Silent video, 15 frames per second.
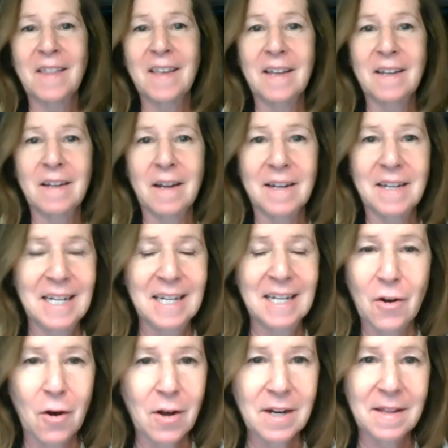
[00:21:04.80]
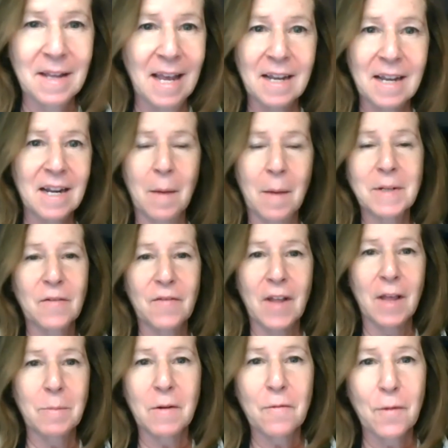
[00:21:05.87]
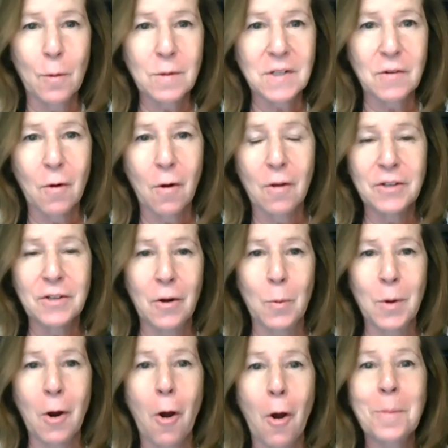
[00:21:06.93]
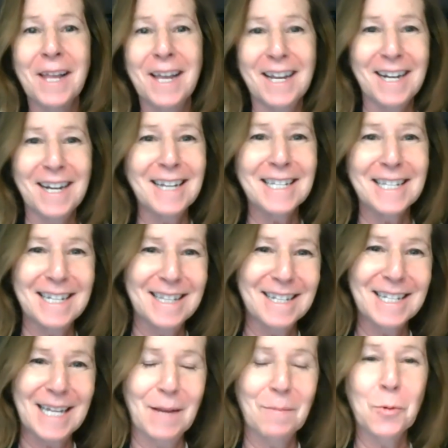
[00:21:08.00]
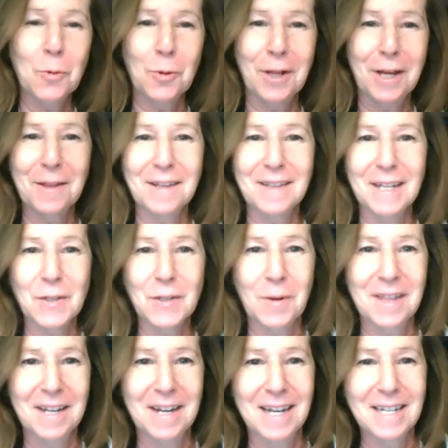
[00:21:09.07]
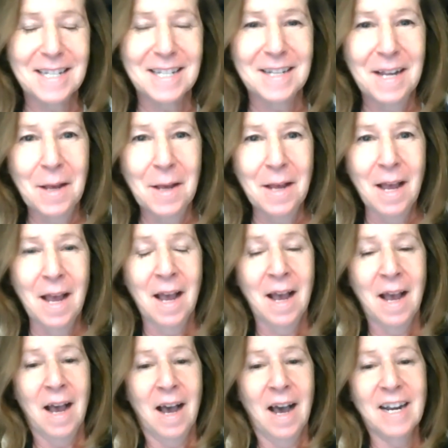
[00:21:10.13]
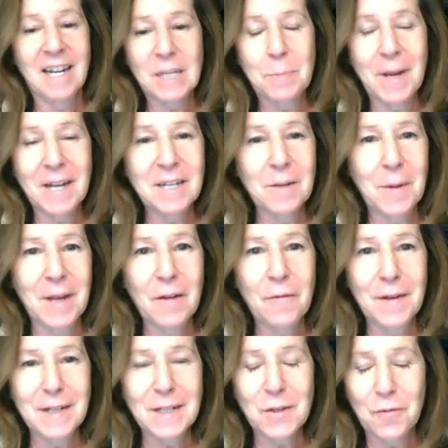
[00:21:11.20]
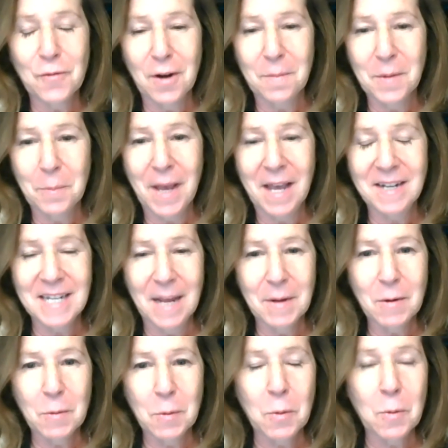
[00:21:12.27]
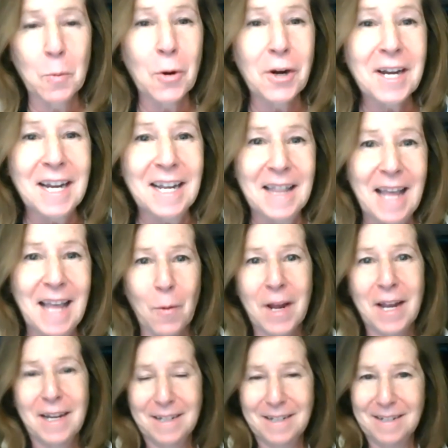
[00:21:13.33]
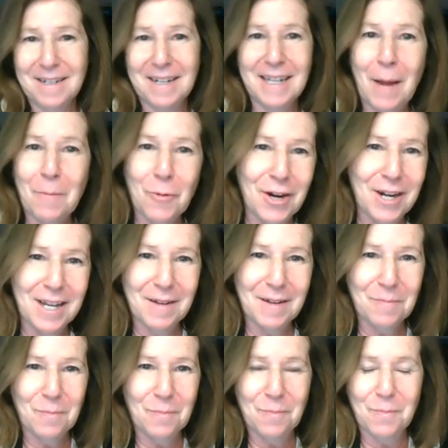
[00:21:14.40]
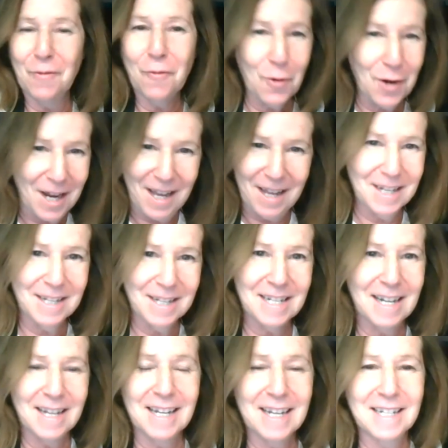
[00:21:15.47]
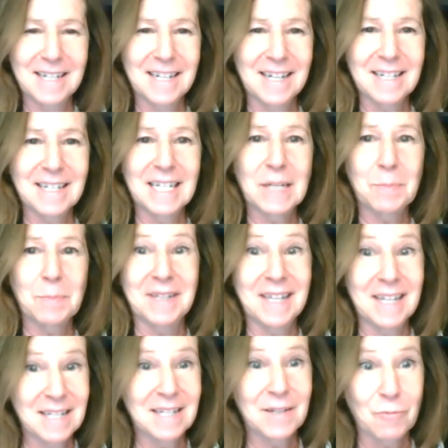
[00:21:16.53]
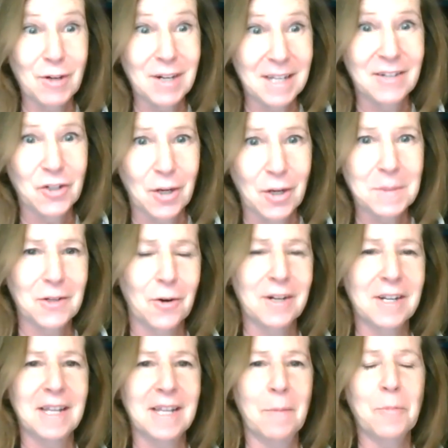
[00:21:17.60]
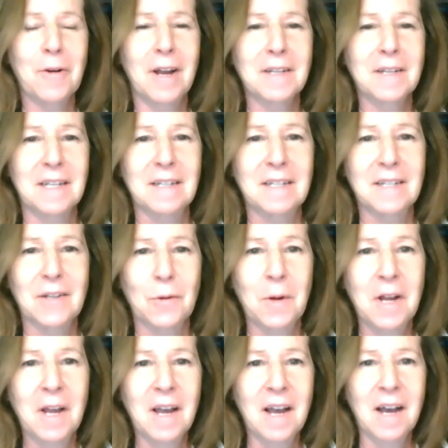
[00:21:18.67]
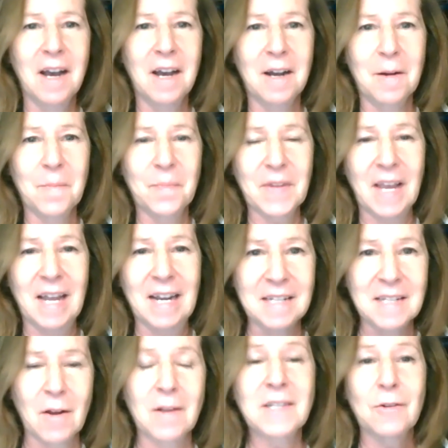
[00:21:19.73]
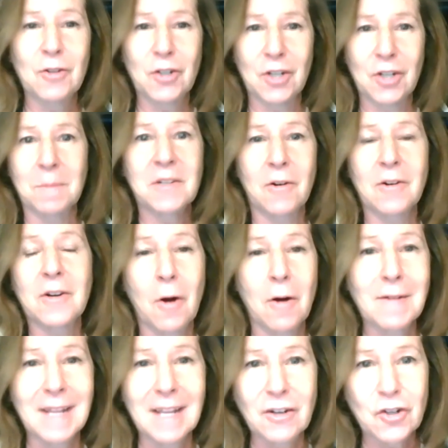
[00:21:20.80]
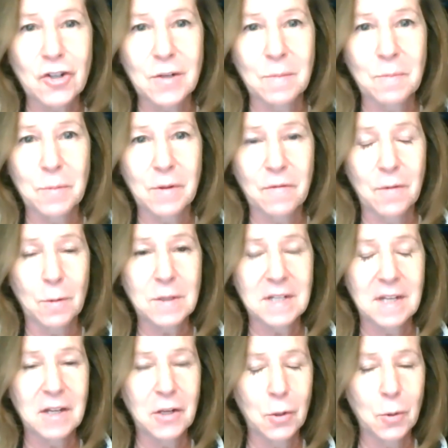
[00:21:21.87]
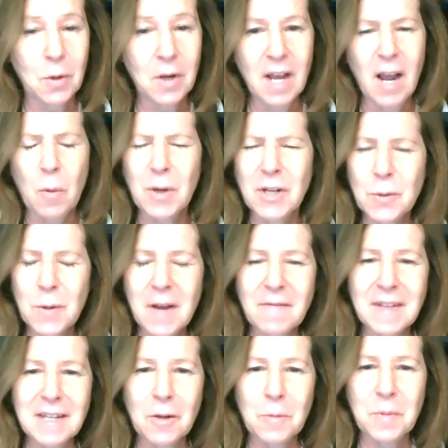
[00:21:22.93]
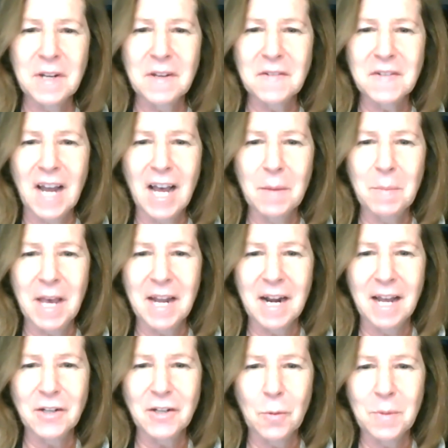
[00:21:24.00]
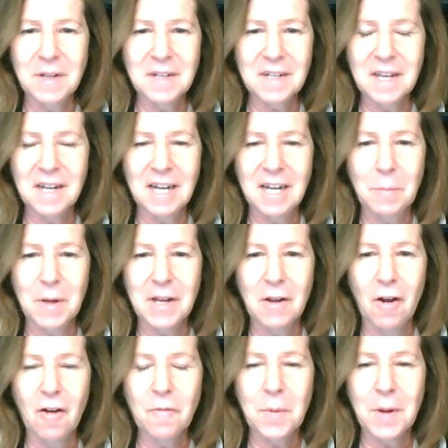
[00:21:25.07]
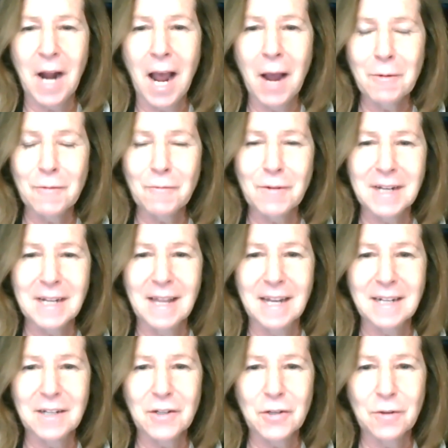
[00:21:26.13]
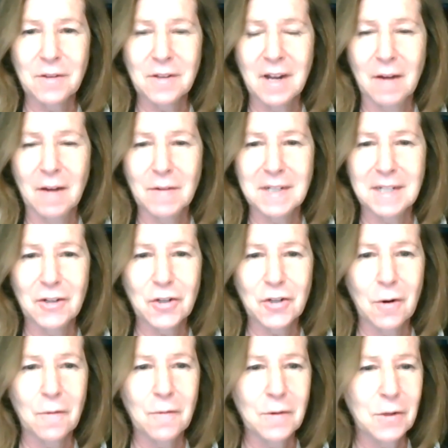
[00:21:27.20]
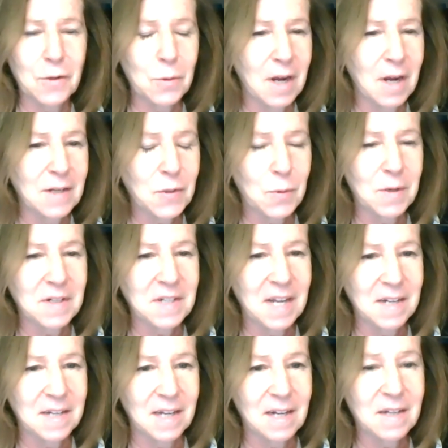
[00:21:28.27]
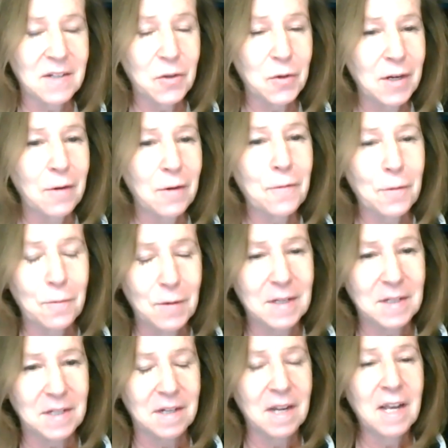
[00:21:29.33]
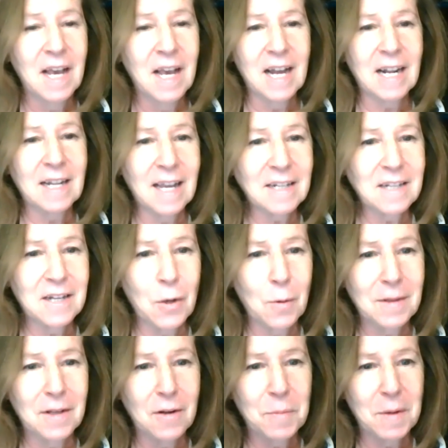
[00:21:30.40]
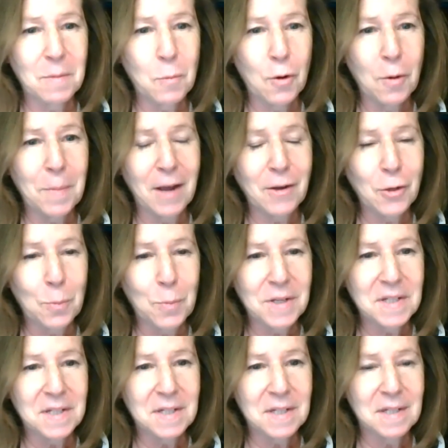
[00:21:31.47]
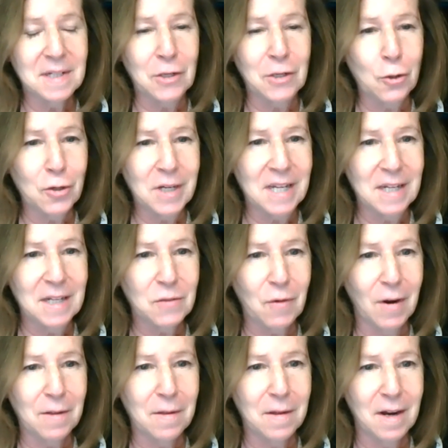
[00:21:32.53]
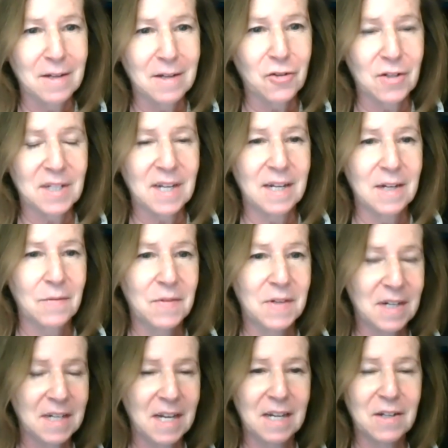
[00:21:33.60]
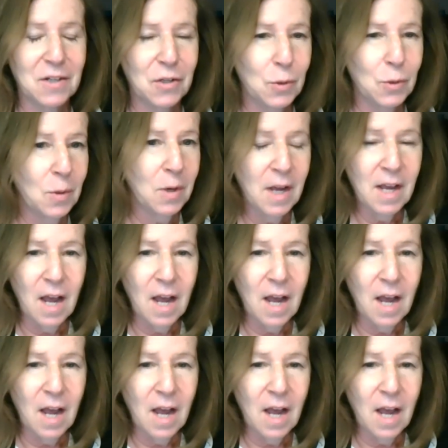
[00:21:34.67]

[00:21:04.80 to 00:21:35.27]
at the EDON and the economic development folks are all, we're all playing nicely in the same pool. I think that's one of the nice unexpected benefits from the pandemic. We were working in that way, collaborating beforehand. It's not like it didn't exist, but this has really jump-started that process. So, and it's also jump-started our relationship with folks like you. We do have a little bit of time, and I don't mean to cut anybody off, but I would really like to turn the conversation over to you guys who are attending, because you're here for a reason. I'd like to know a little bit more about your businesses and your needs, rather than us just kind of dictate to you.